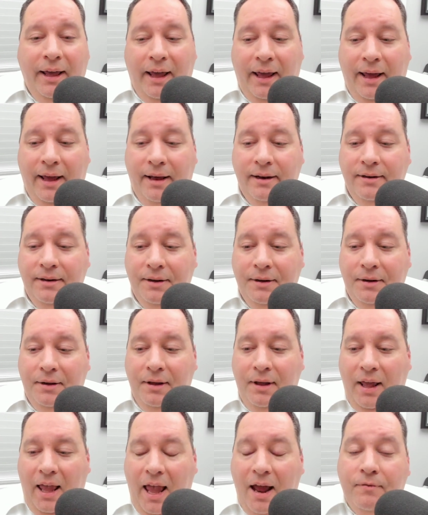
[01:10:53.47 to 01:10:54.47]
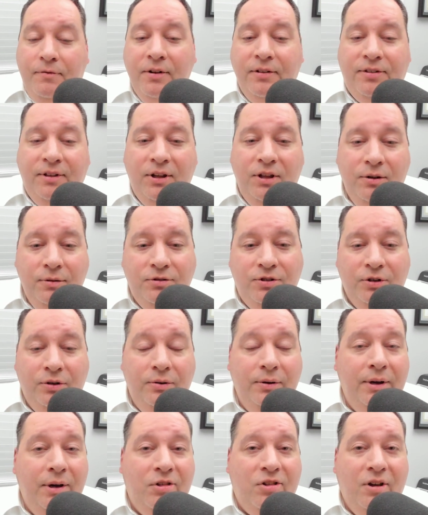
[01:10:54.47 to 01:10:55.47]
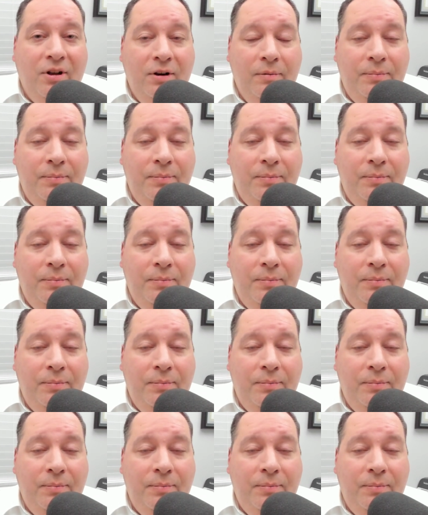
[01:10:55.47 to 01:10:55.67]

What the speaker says: And everything you do is going